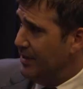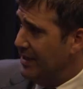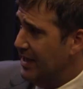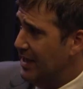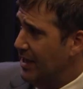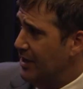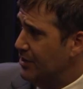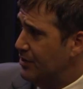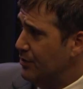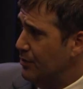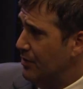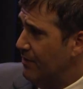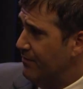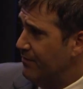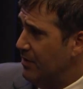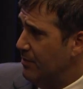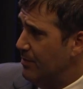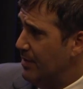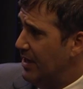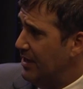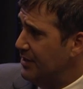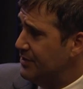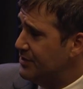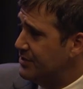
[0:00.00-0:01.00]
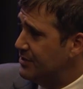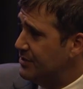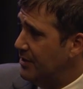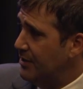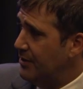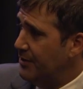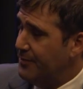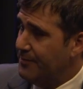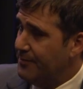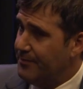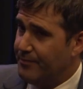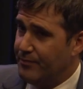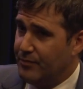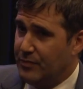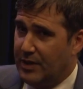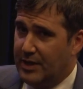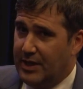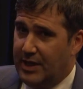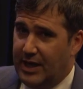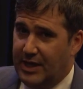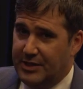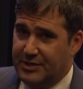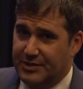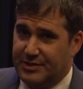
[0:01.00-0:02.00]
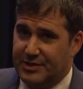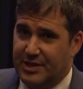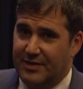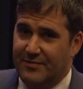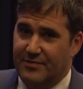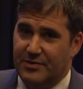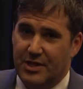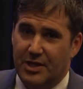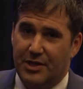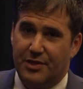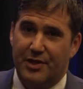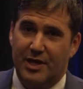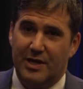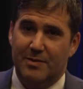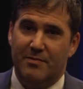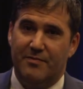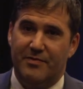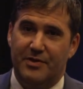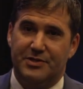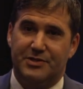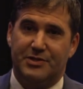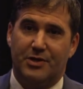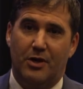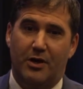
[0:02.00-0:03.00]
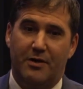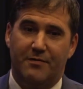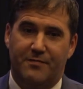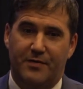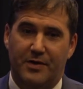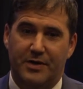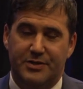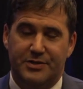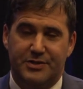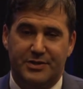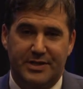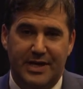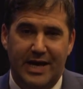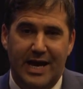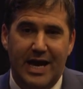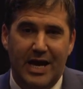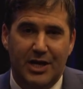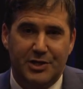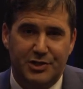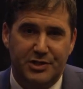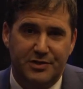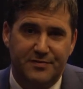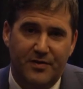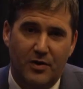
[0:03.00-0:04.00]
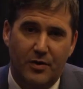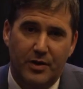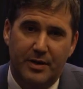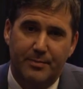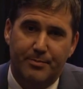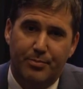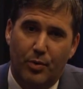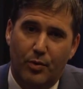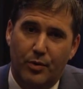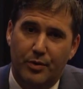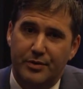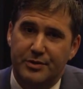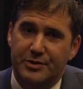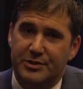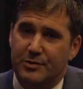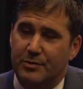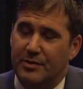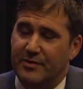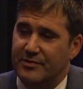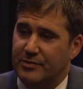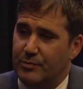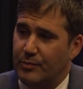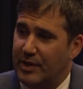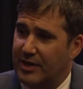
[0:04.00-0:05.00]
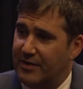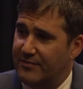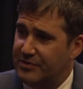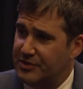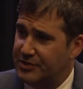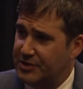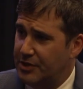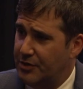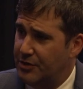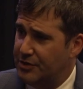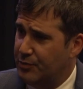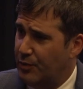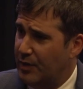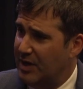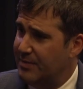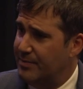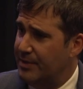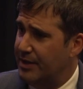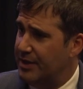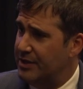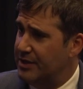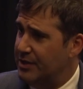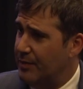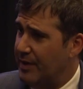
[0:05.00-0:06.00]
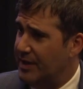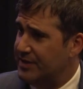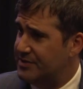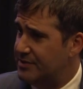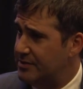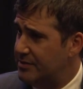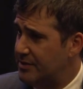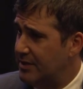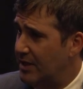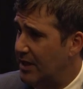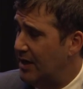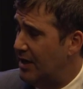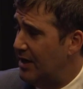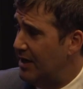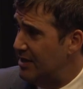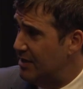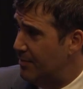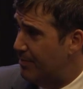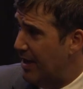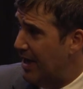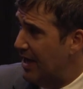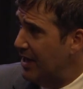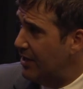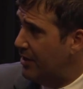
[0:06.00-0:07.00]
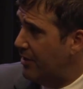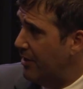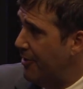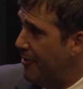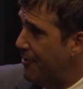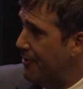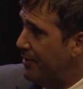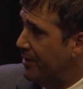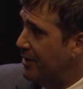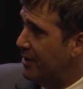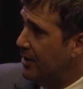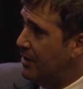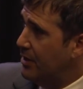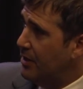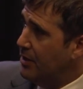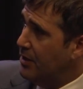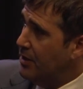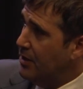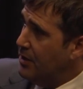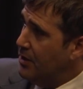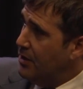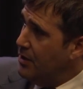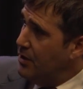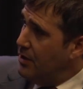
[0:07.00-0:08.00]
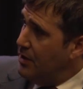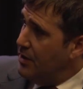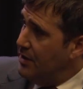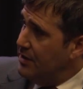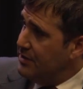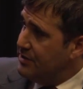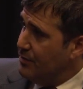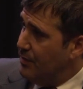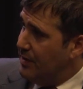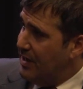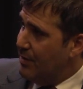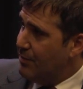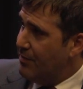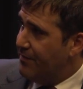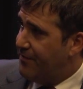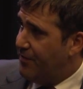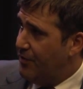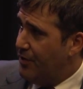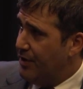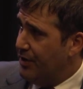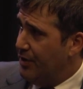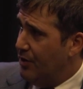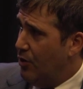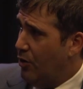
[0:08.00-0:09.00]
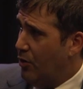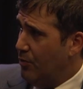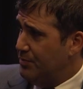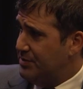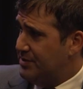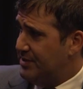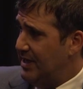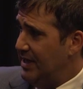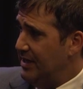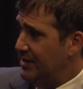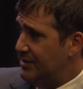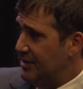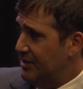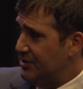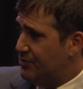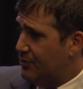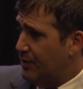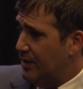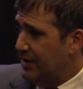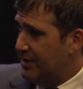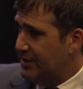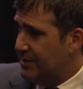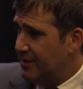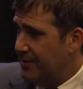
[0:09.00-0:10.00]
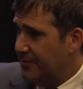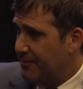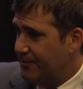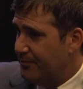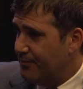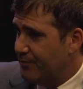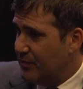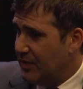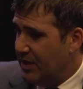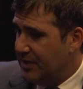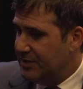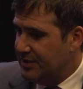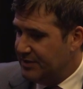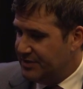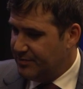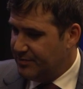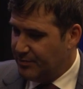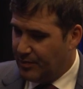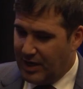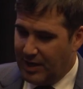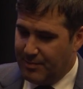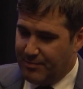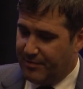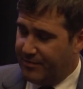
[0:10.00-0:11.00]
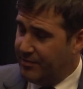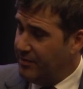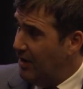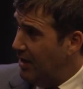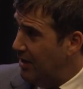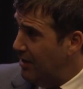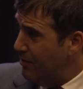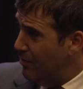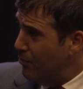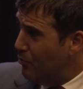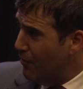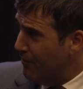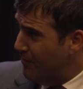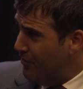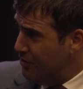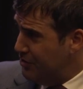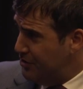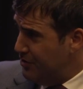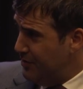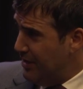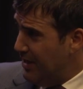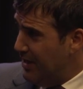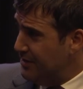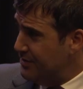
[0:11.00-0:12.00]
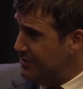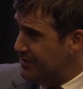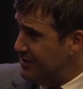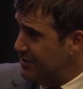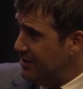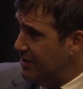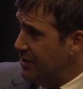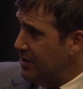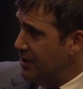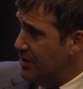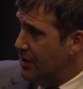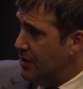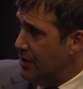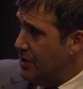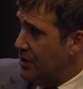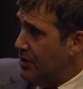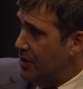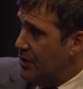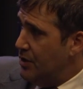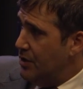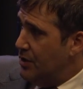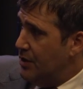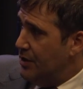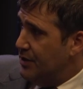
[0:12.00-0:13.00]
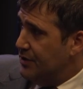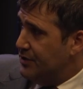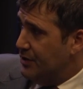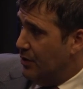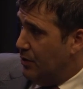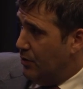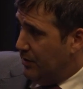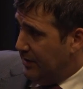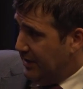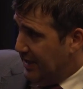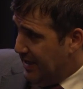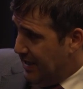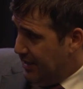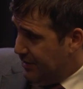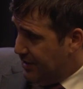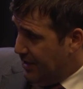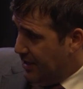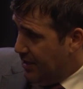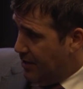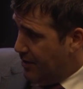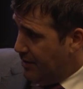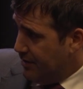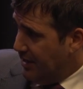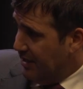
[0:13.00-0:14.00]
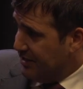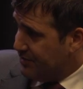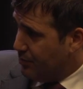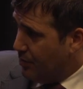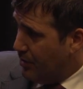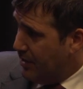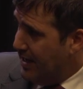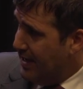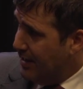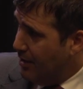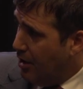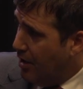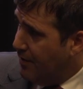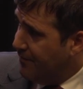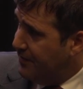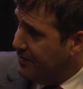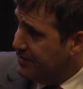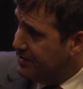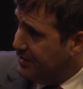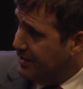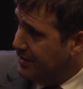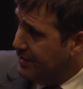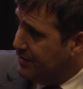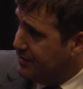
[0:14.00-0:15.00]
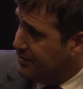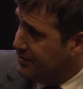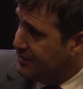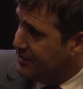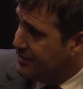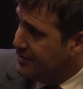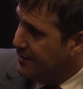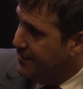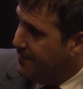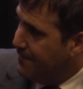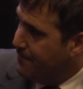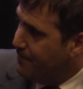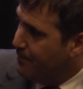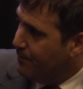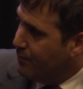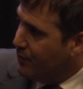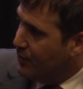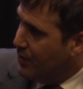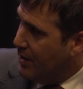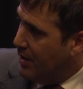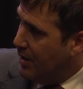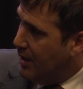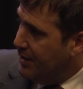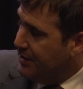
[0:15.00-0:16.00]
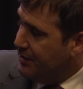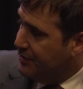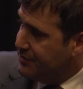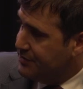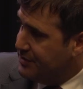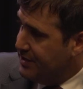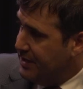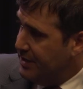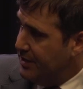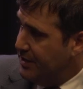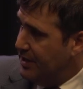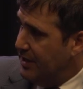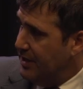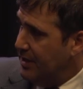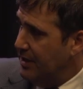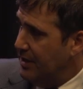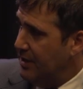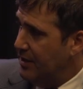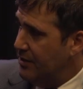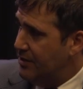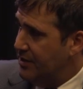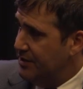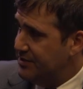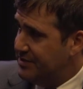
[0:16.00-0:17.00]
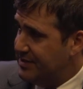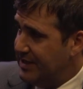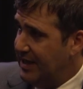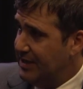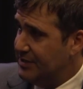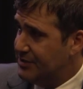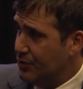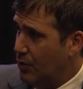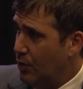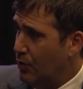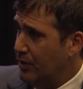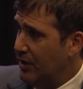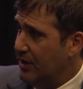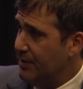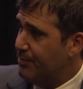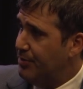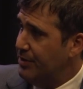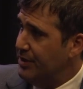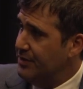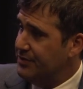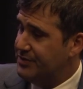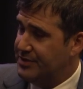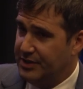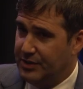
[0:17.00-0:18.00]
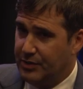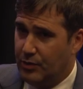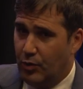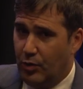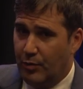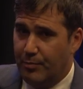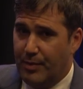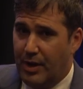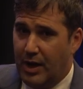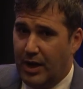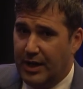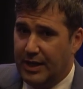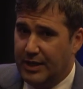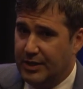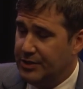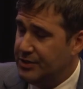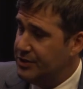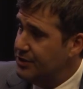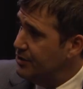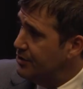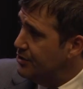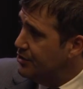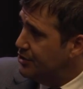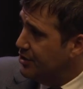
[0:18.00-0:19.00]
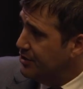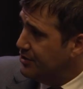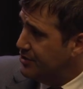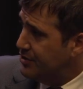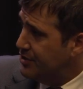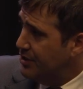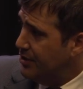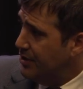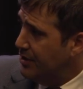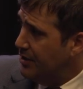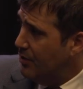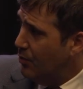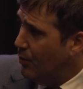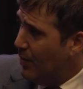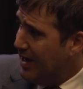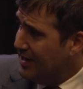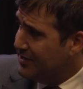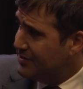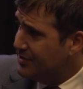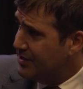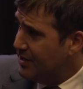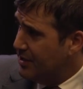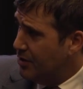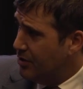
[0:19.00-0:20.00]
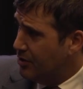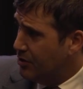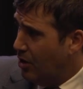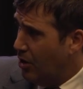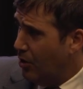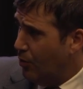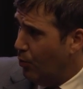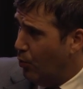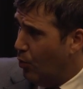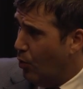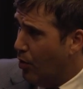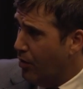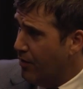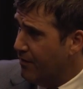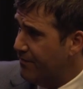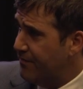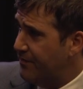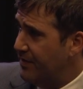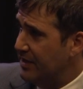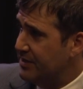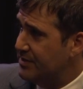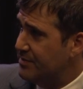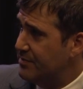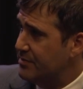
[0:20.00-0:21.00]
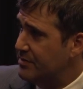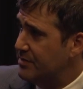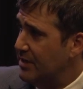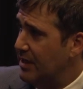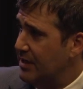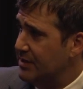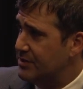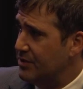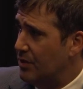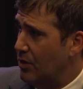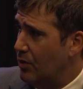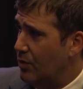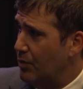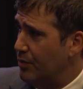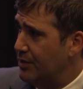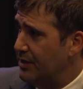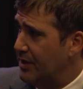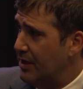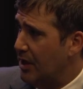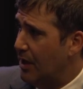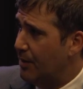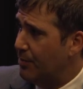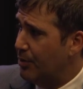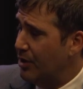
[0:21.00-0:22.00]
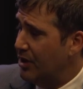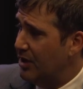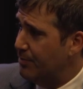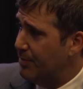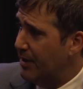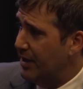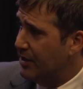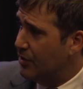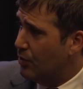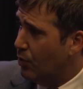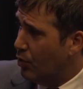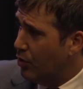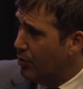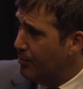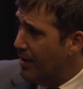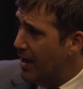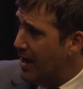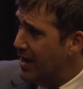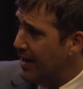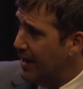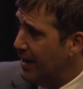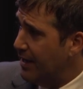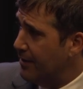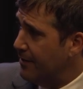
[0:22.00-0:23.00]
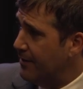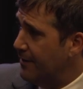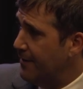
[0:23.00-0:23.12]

get into in a few minutes. And just given the theme of this conference, cash is very important, so we have just under 20 million US in the bank. So when I refer to the Homestake district, this I'm referred to as. So Lead there, that's where our head office is. You'll see the state's only producing gold mine just to the west there called Wharf. That's owned and operated by Core Mining.